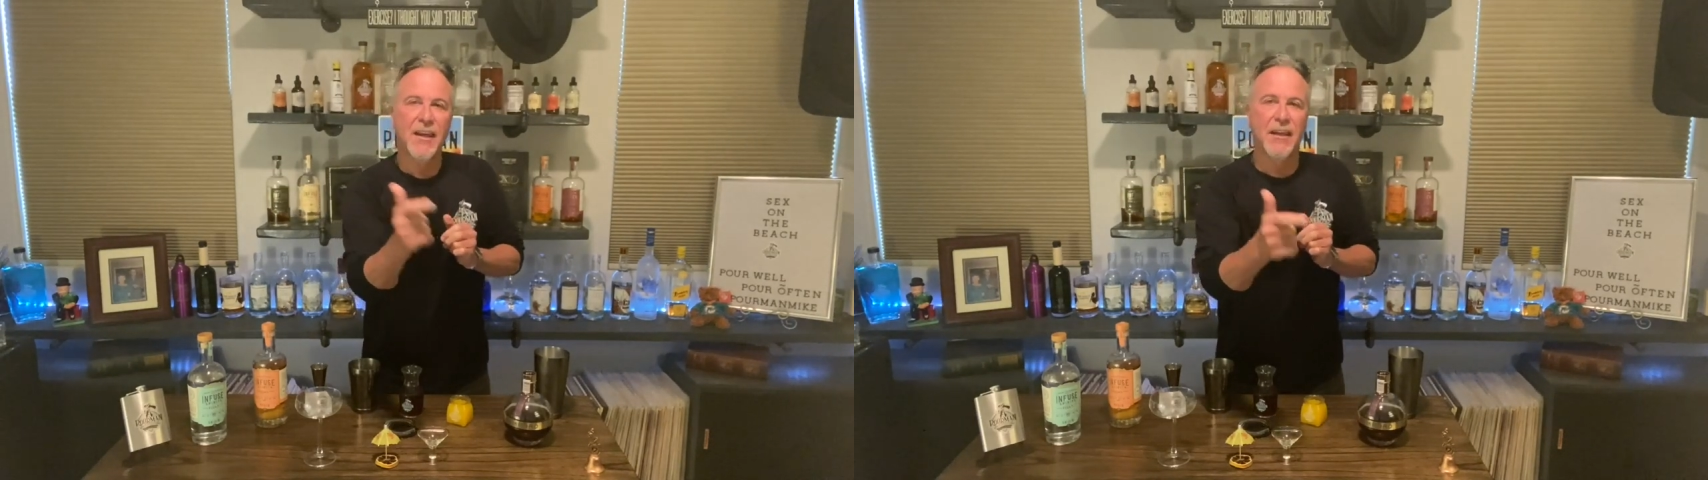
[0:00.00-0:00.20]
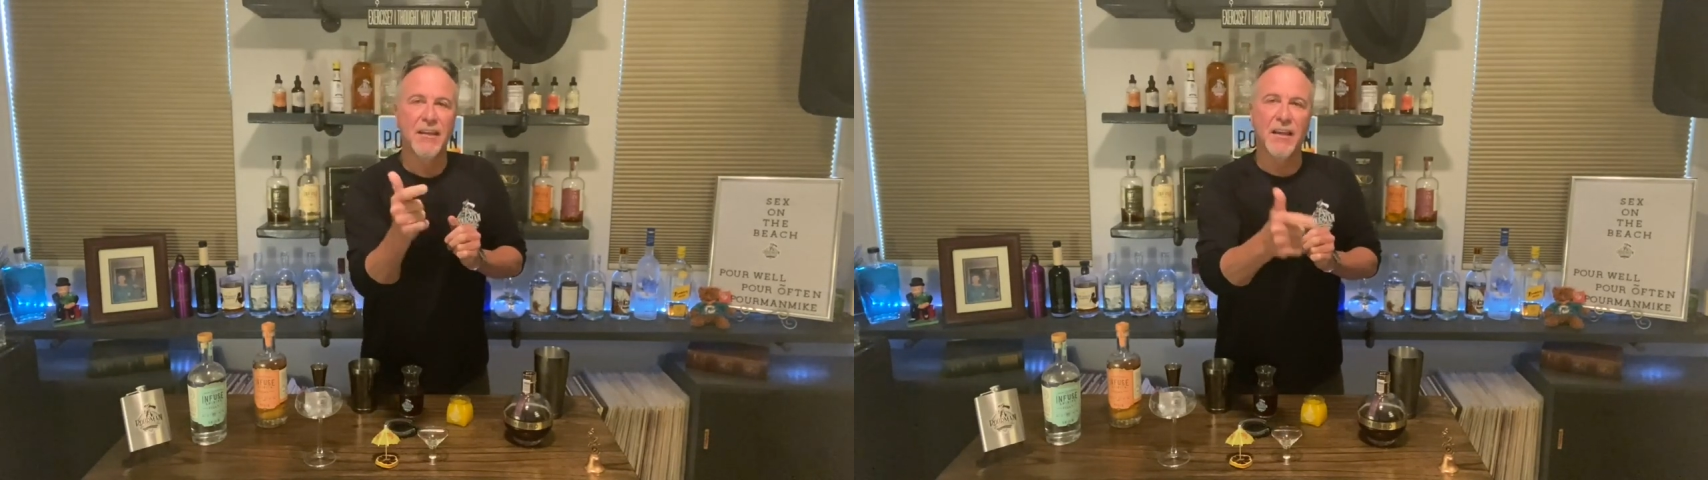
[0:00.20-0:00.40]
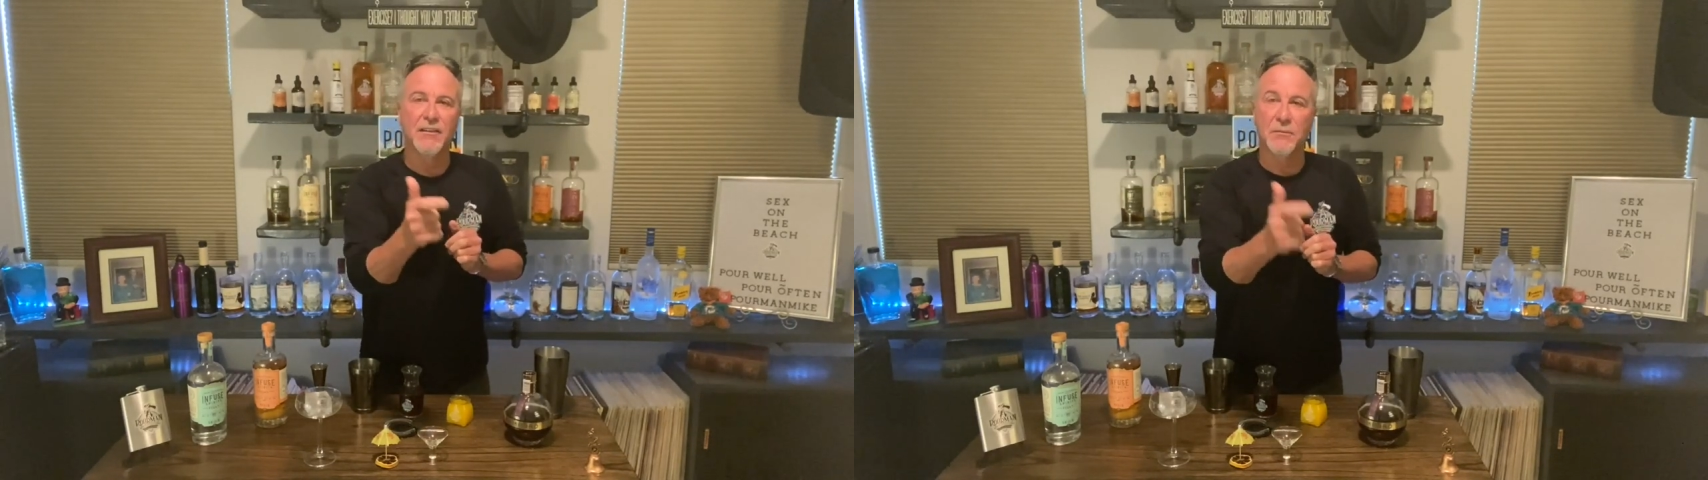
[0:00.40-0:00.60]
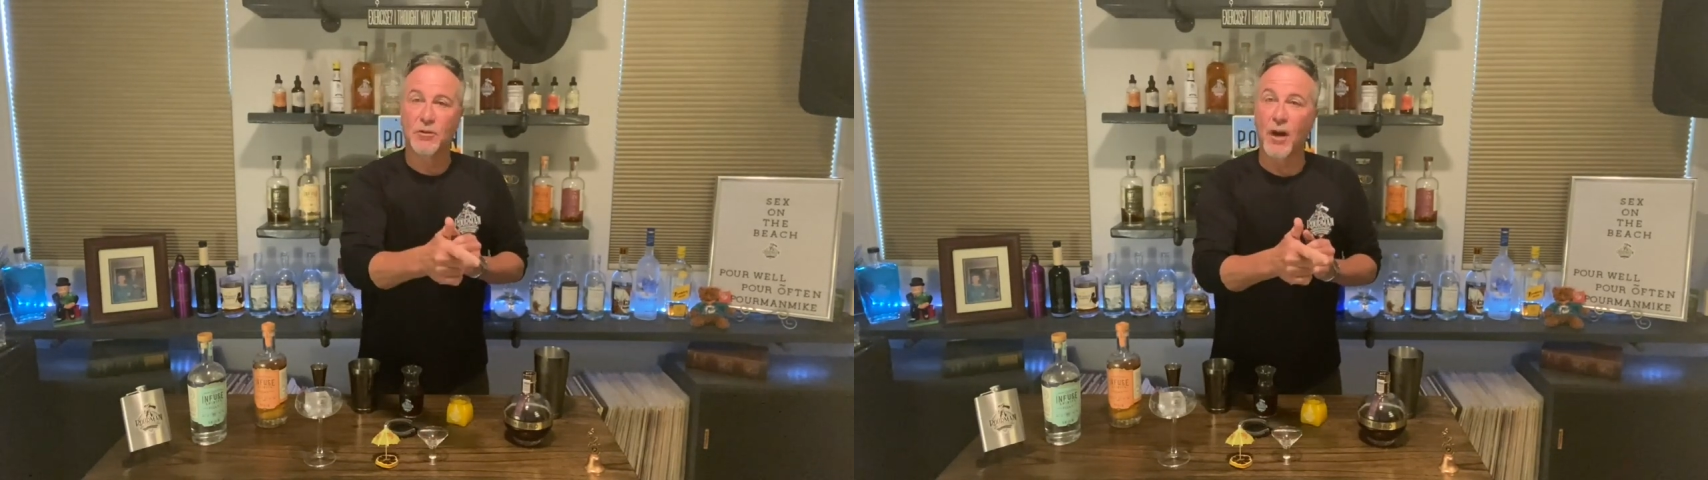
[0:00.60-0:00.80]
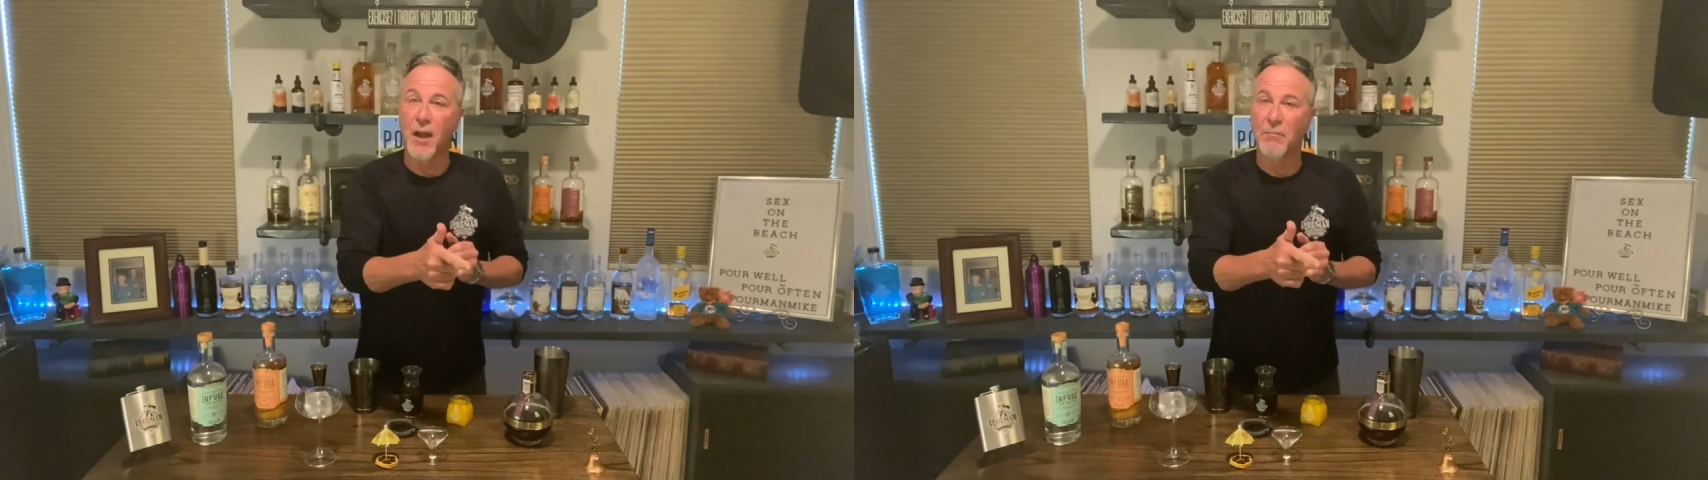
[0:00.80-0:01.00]
hit that
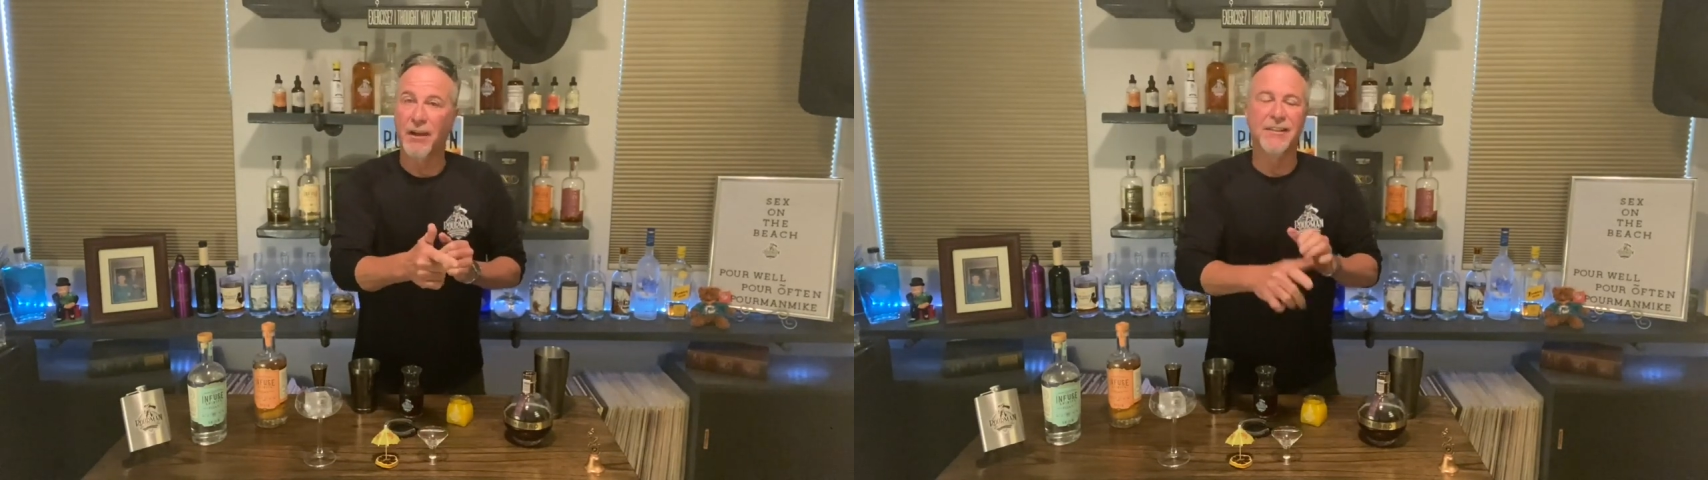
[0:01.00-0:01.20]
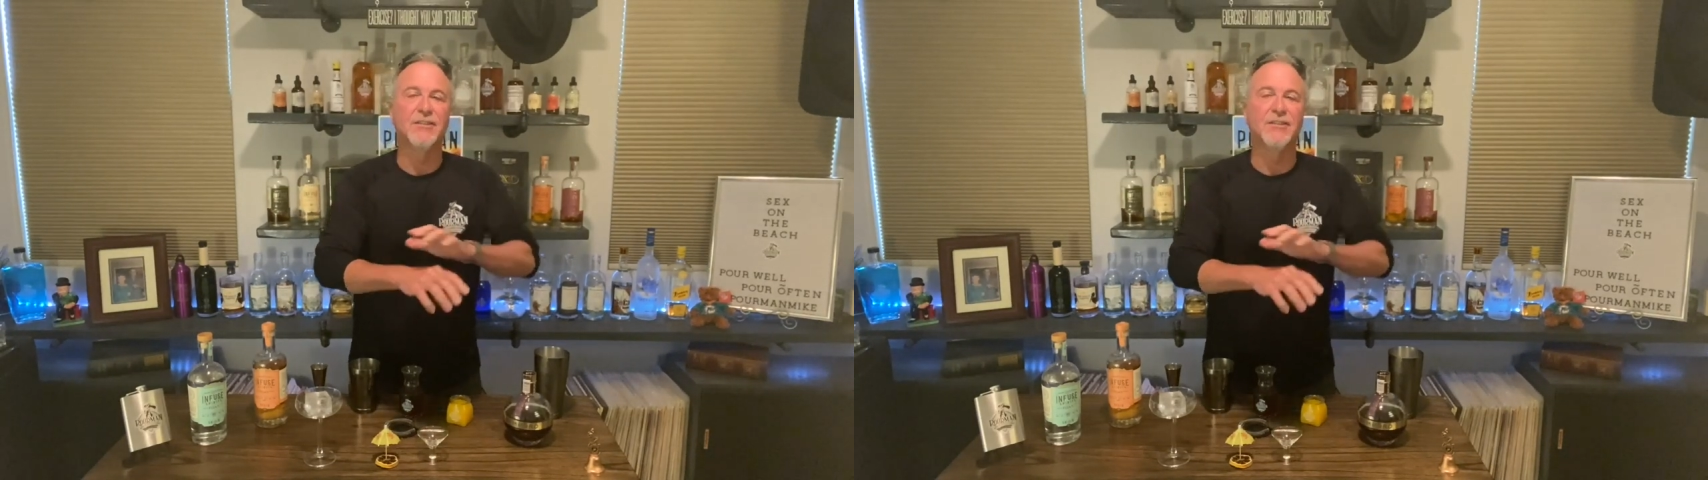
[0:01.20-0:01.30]
subscribe button